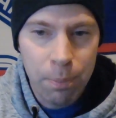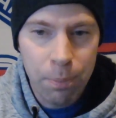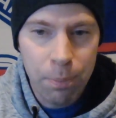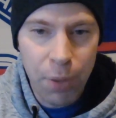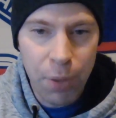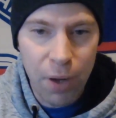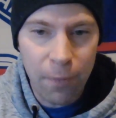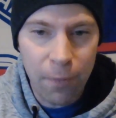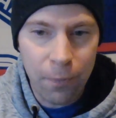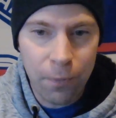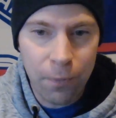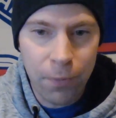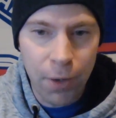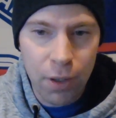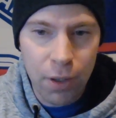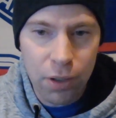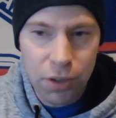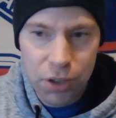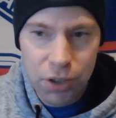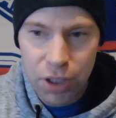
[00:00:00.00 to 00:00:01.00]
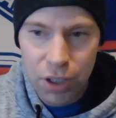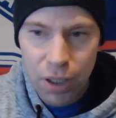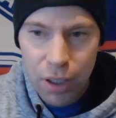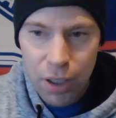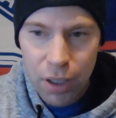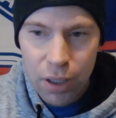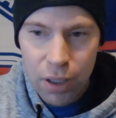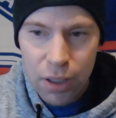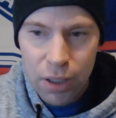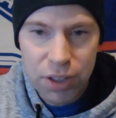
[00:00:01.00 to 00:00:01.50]
But first,
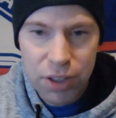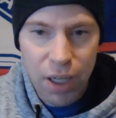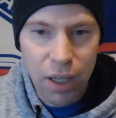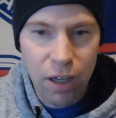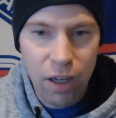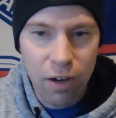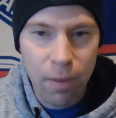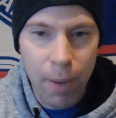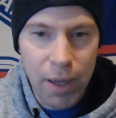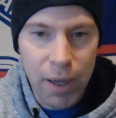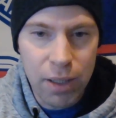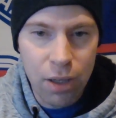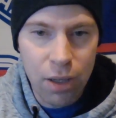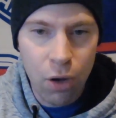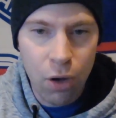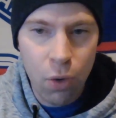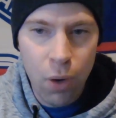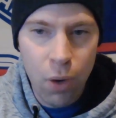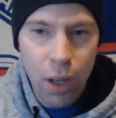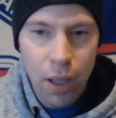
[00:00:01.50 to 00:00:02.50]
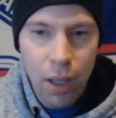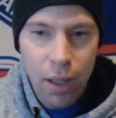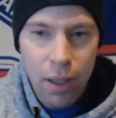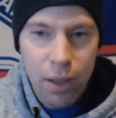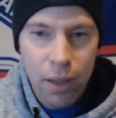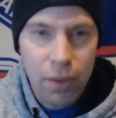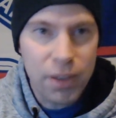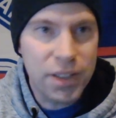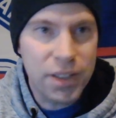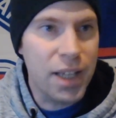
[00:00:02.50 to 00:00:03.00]
just got to let everybody know
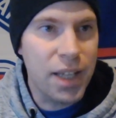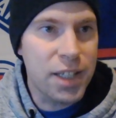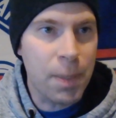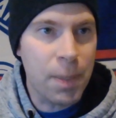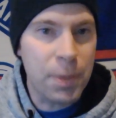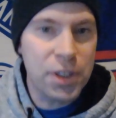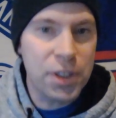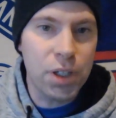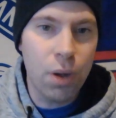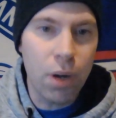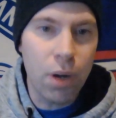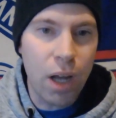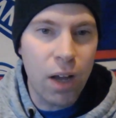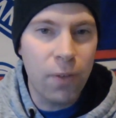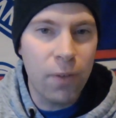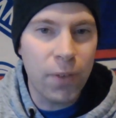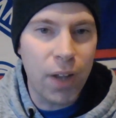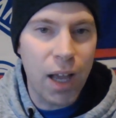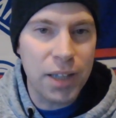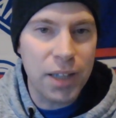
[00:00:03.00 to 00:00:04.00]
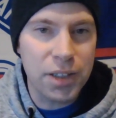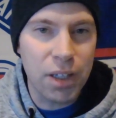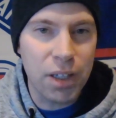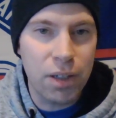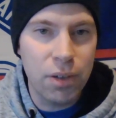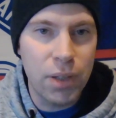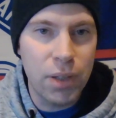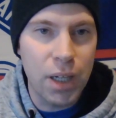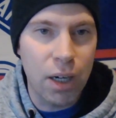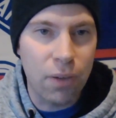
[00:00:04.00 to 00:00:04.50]
that today's episode of Locked
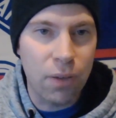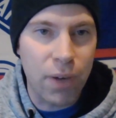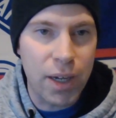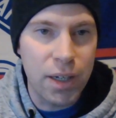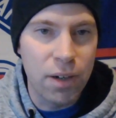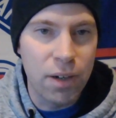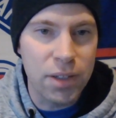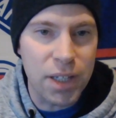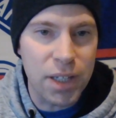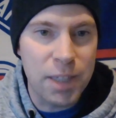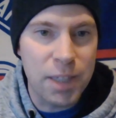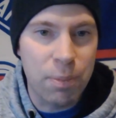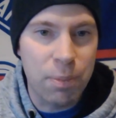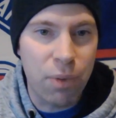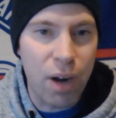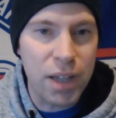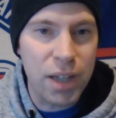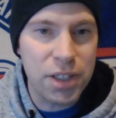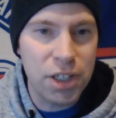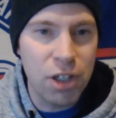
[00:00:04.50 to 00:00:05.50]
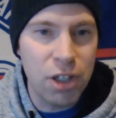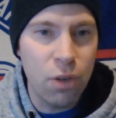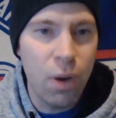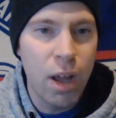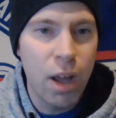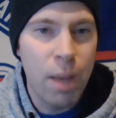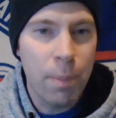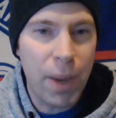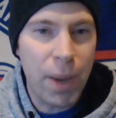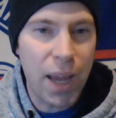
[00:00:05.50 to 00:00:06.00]
On New York Rangers is brought to you
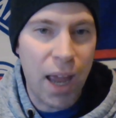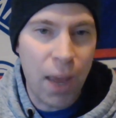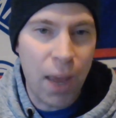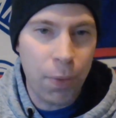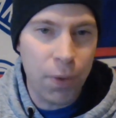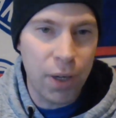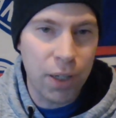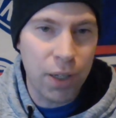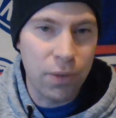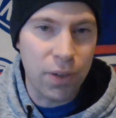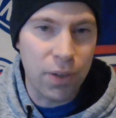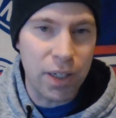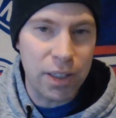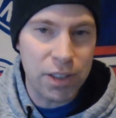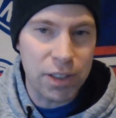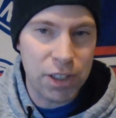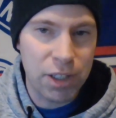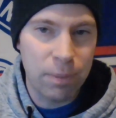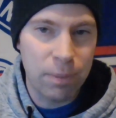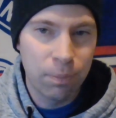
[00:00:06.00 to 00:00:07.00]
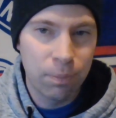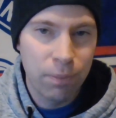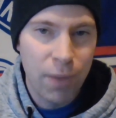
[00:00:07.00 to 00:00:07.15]
by Athletic Greens.